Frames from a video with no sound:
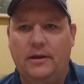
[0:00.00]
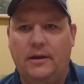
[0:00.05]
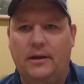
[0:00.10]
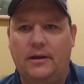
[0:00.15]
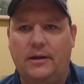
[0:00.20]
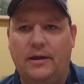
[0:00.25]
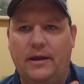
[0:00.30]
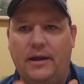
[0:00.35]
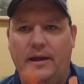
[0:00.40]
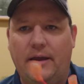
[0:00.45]

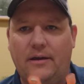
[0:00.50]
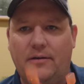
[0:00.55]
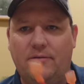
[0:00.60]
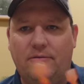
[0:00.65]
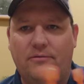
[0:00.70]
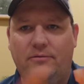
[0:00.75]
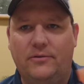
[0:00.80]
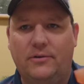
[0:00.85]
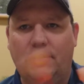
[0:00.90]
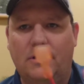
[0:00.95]
and I
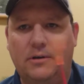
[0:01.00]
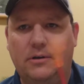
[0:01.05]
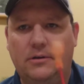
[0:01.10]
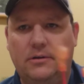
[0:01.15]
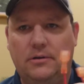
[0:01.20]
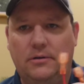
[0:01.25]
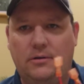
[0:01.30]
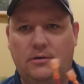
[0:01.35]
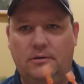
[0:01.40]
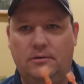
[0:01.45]
have
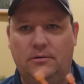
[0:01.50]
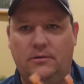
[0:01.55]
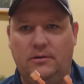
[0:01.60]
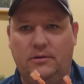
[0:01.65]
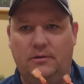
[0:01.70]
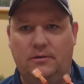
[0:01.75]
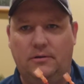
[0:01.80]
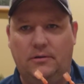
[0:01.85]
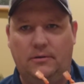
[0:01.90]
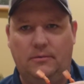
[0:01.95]

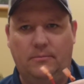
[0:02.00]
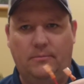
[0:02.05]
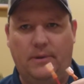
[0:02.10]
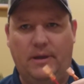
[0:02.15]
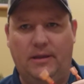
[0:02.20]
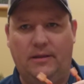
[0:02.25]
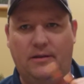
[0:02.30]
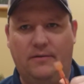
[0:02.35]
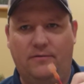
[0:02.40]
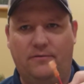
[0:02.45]

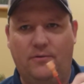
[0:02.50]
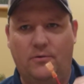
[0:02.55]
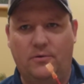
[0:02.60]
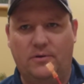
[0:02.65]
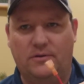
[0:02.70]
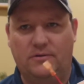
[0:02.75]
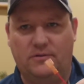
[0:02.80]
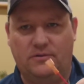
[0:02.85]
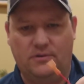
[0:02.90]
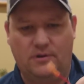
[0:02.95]
and that
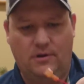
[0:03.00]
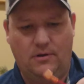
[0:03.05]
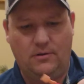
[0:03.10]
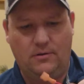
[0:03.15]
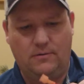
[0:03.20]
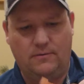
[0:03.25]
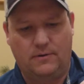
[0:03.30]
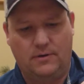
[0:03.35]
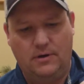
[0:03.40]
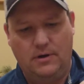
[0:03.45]
focus is all
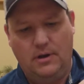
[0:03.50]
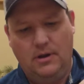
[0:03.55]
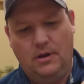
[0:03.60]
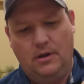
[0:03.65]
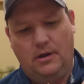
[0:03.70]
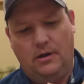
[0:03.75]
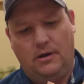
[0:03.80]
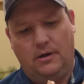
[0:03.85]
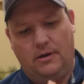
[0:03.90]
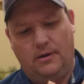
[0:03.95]
over.
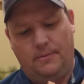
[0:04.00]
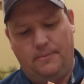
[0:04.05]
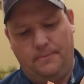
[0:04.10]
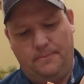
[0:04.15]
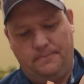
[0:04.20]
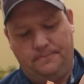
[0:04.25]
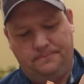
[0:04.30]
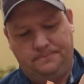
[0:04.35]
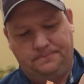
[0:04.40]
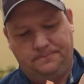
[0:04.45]
I
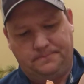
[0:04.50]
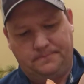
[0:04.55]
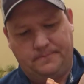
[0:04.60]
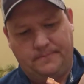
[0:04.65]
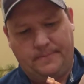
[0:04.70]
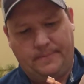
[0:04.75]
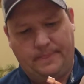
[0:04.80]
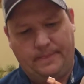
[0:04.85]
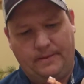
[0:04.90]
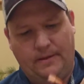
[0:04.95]

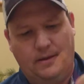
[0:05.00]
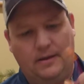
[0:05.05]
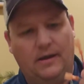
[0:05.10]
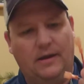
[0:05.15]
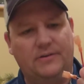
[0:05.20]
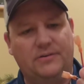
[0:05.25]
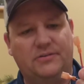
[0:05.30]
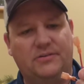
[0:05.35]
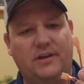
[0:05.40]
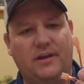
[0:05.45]

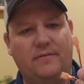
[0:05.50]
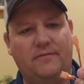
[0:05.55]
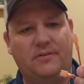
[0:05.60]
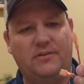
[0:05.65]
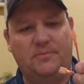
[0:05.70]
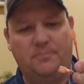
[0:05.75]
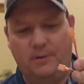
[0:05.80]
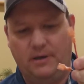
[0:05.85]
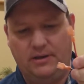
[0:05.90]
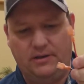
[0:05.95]
just have
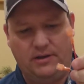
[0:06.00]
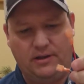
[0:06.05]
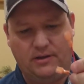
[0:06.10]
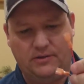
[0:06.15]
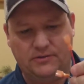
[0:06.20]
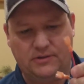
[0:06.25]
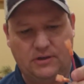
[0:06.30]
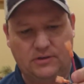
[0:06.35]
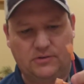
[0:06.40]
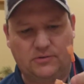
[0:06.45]
these
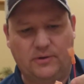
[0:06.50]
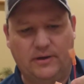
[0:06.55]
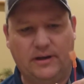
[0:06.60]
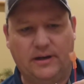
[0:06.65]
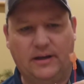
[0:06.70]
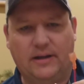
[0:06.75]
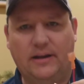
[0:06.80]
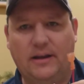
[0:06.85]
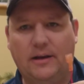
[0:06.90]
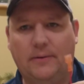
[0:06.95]
pigtails out so I
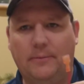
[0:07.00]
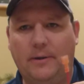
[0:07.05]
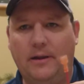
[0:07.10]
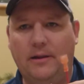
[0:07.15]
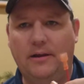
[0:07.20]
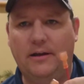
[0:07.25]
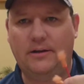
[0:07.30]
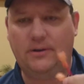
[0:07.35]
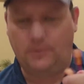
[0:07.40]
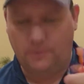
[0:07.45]
can connect my
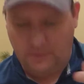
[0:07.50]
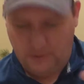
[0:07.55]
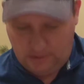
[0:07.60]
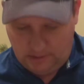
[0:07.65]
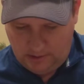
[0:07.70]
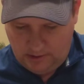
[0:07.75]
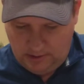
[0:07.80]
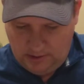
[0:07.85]
light to it.